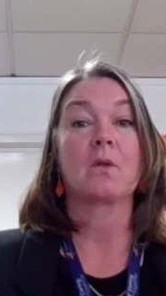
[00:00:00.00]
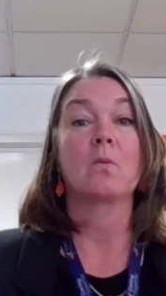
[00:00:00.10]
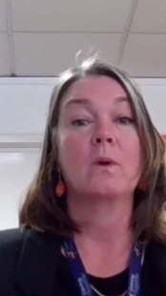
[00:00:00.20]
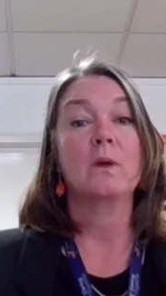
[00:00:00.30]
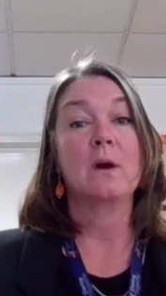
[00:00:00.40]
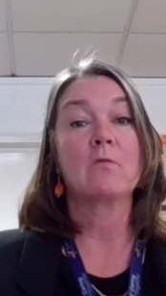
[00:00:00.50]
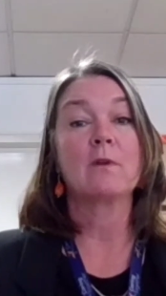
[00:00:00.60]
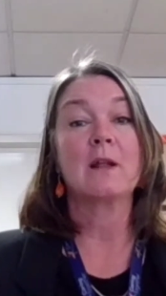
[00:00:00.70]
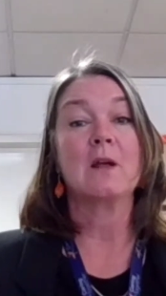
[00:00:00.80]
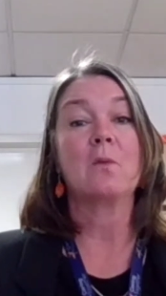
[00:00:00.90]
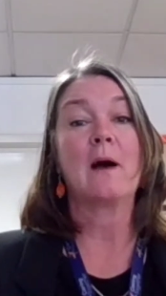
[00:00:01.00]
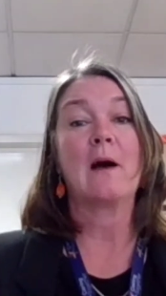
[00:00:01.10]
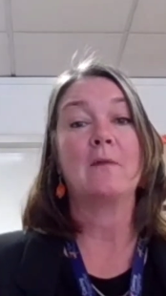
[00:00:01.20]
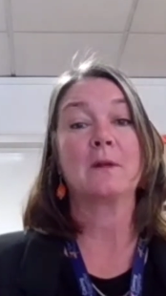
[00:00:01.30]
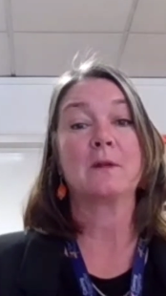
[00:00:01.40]
We are really
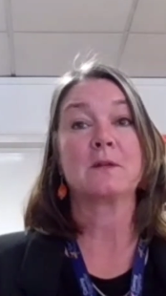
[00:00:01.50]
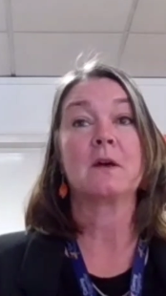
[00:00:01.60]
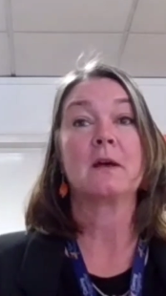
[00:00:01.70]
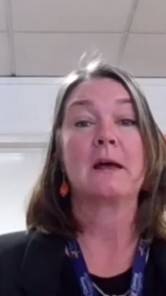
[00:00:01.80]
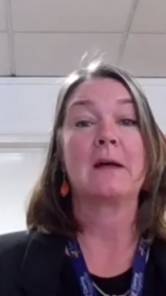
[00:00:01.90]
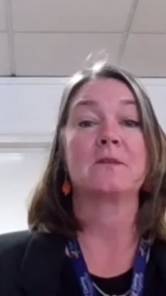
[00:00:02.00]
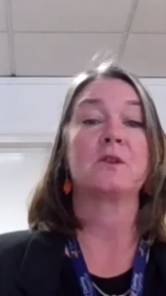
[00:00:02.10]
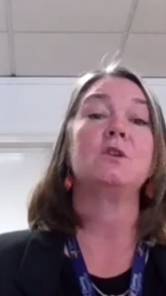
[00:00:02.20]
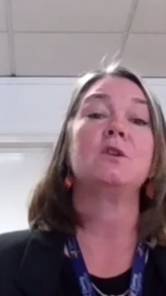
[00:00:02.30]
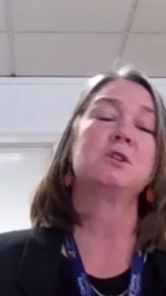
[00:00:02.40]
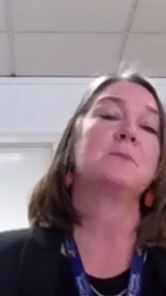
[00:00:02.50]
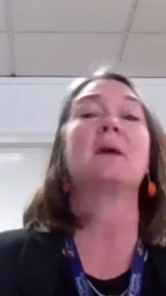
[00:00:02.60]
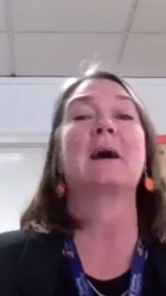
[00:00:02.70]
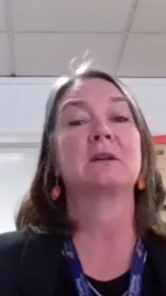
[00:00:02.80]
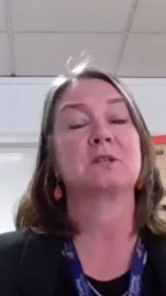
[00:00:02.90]
aware that it has a huge
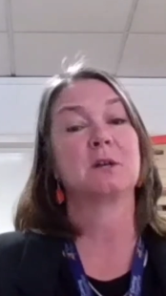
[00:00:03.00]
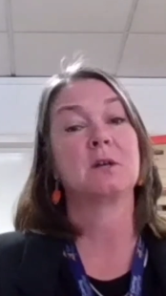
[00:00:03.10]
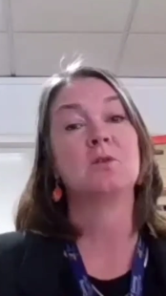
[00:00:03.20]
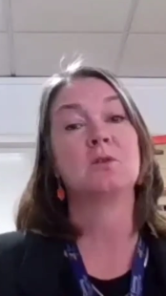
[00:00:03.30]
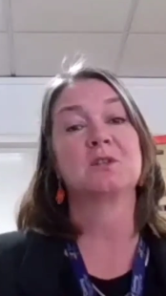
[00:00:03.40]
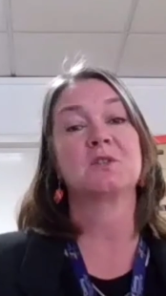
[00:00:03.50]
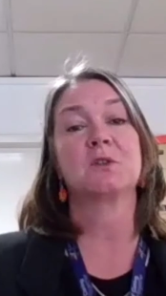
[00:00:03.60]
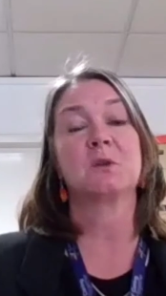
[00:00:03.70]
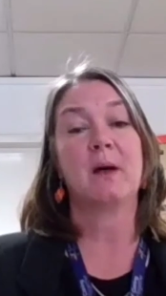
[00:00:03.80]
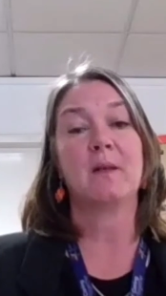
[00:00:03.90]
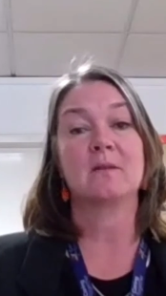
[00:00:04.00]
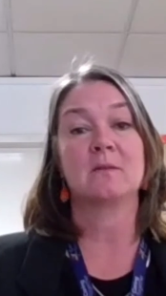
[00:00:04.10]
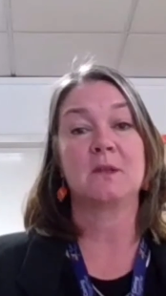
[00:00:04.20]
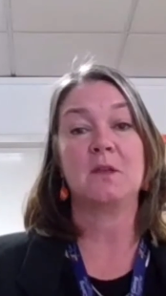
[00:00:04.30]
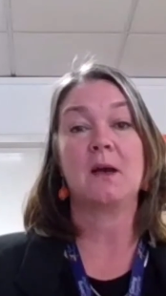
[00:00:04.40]
impact, not just on the person
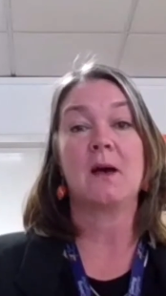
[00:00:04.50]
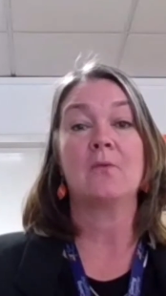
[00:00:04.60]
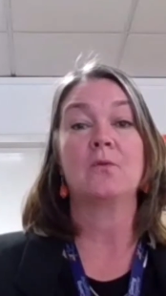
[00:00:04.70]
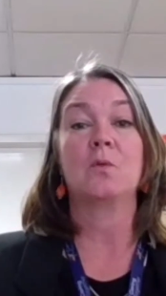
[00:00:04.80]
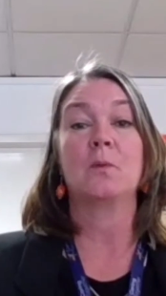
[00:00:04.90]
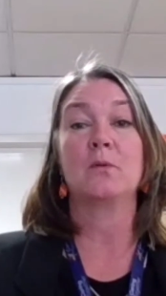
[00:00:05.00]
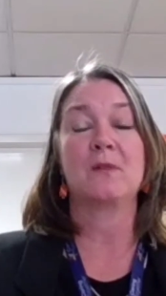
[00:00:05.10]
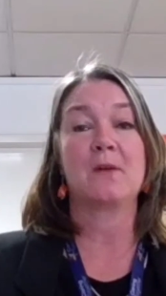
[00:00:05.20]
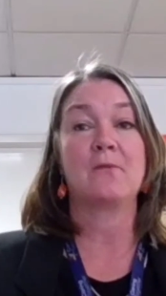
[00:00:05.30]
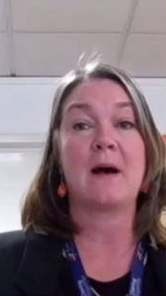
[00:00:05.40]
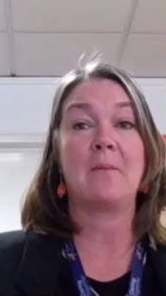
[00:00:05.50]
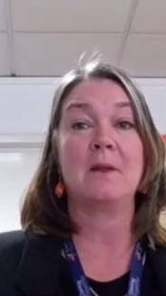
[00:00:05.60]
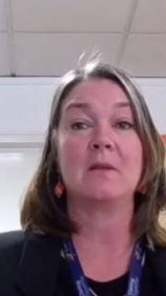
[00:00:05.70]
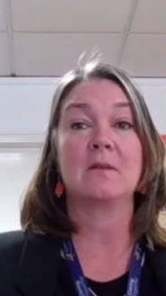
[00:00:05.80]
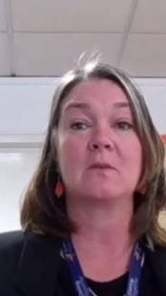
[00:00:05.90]
that you care for, but for their
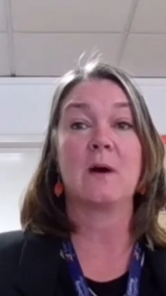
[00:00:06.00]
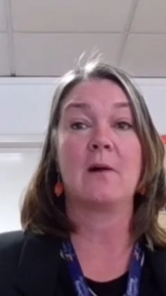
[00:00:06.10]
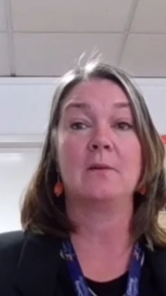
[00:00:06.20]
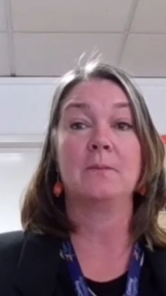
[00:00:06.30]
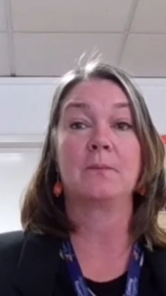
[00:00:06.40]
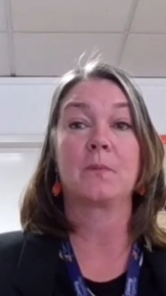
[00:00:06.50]
families as well.